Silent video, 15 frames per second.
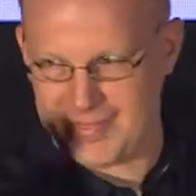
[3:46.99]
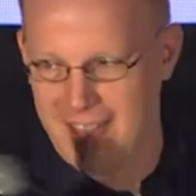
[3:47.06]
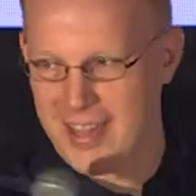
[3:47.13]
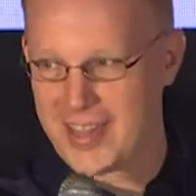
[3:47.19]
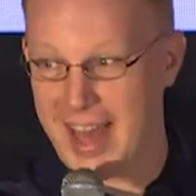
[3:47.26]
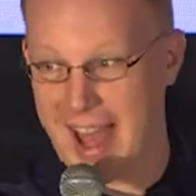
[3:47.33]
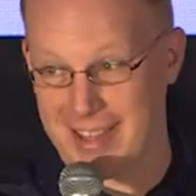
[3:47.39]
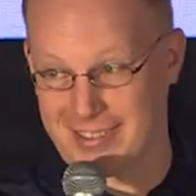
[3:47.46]

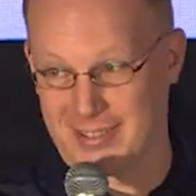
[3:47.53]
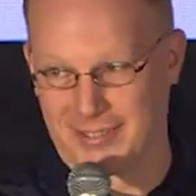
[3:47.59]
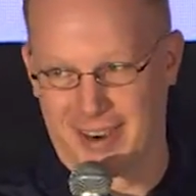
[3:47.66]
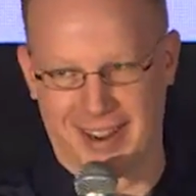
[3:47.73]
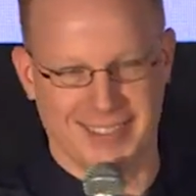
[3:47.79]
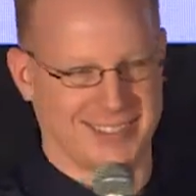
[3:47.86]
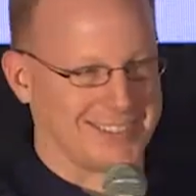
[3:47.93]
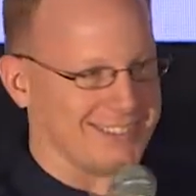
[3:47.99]
That,
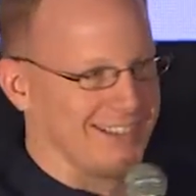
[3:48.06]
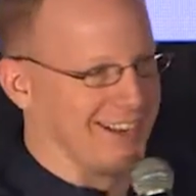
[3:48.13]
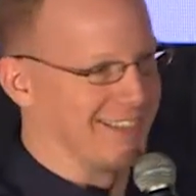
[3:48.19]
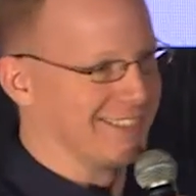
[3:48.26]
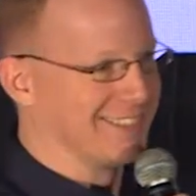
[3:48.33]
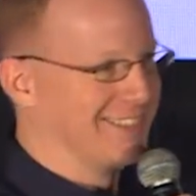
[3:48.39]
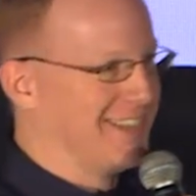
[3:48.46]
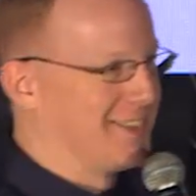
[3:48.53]
right? Yeah,
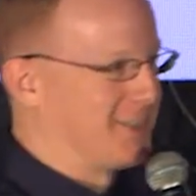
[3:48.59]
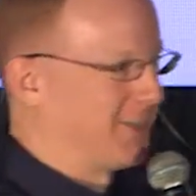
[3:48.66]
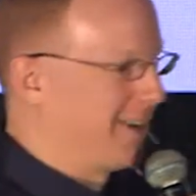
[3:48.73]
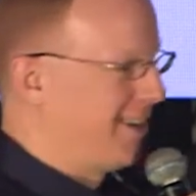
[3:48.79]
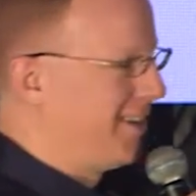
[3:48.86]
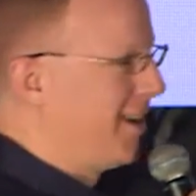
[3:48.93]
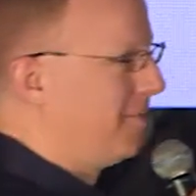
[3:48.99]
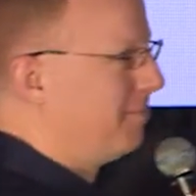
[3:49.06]
that's a
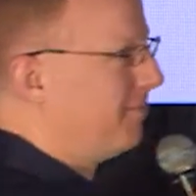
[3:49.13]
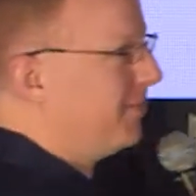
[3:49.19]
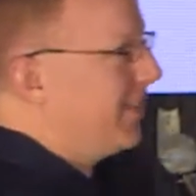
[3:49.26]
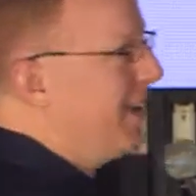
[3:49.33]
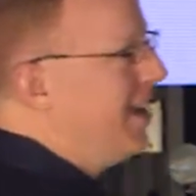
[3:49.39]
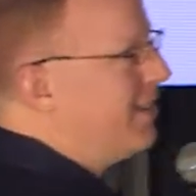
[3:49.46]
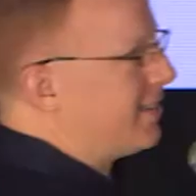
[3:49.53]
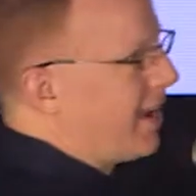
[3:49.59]
great name.
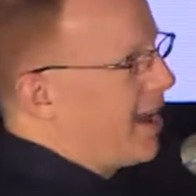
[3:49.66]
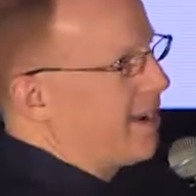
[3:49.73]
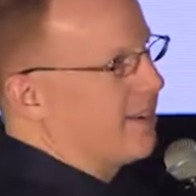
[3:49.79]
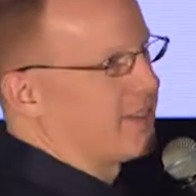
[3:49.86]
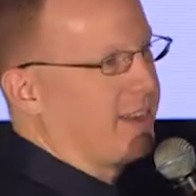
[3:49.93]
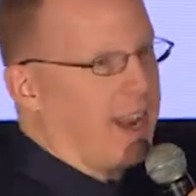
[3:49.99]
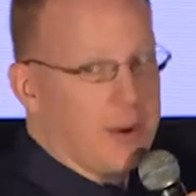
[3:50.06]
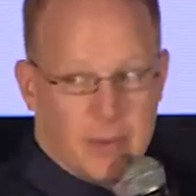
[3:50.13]
Diana
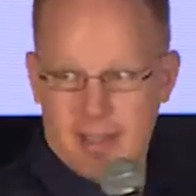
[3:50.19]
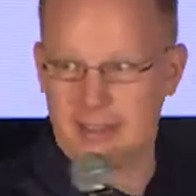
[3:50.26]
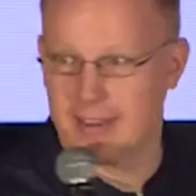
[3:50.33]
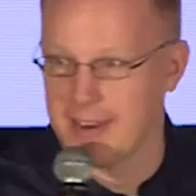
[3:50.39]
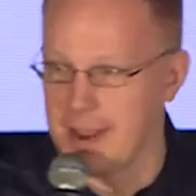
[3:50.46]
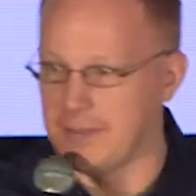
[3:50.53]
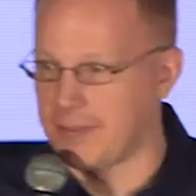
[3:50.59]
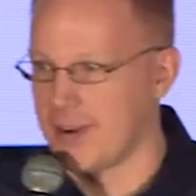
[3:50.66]
said, hey, we need a
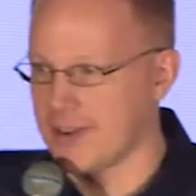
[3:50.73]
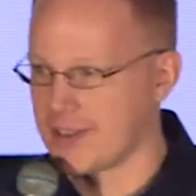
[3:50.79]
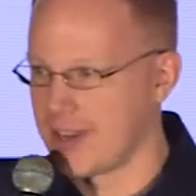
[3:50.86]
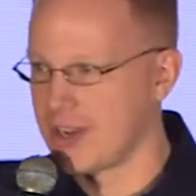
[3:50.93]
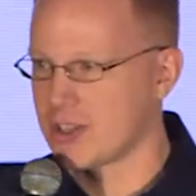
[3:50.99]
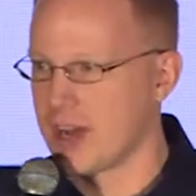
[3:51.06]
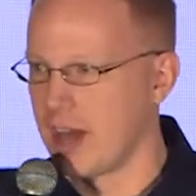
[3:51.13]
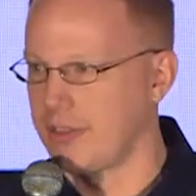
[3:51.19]
name for our
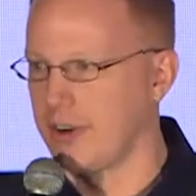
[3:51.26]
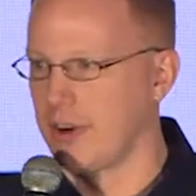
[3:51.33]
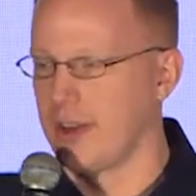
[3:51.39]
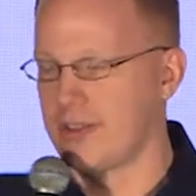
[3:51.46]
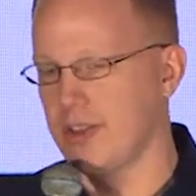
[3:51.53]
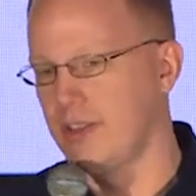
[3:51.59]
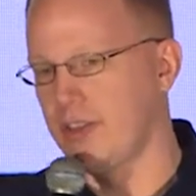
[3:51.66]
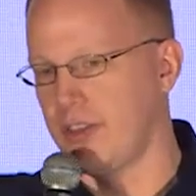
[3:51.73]
station out there. And I
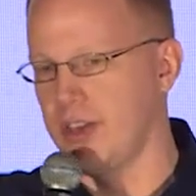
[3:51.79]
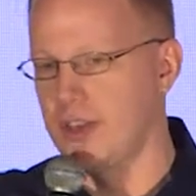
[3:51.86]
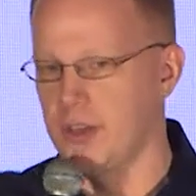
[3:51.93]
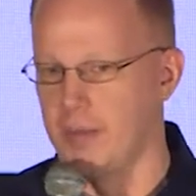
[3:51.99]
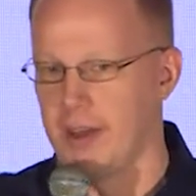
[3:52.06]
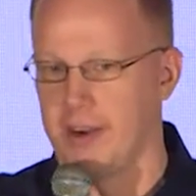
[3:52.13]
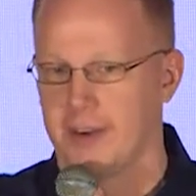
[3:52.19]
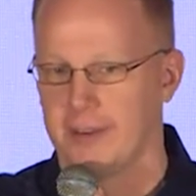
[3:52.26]
said, the
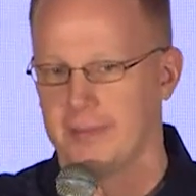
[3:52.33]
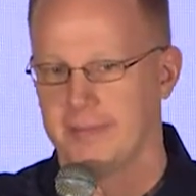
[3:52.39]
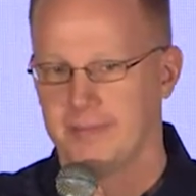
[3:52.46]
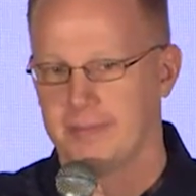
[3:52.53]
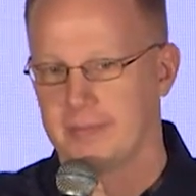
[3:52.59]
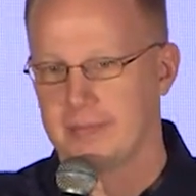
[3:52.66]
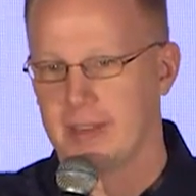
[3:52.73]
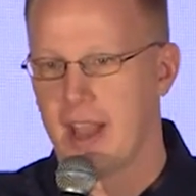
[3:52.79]
Thinkubator.
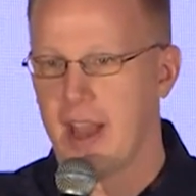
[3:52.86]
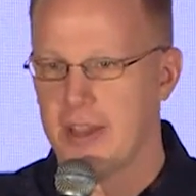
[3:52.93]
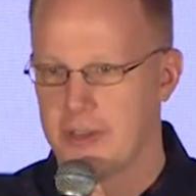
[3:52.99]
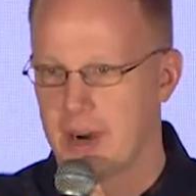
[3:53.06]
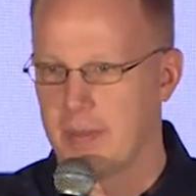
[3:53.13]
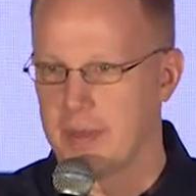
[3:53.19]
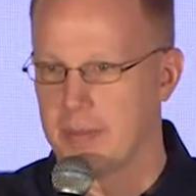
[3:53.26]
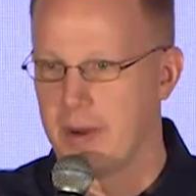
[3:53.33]

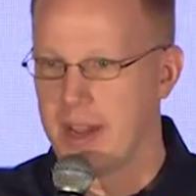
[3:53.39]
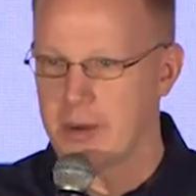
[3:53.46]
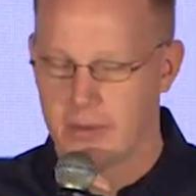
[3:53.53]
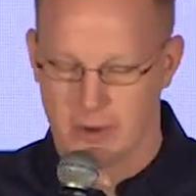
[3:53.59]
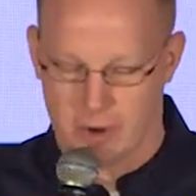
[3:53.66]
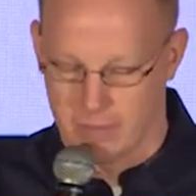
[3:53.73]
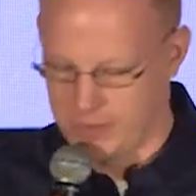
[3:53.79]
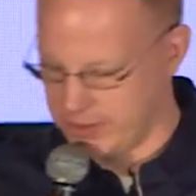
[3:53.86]
Dropped the mic, went
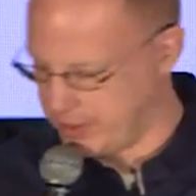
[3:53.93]
home for the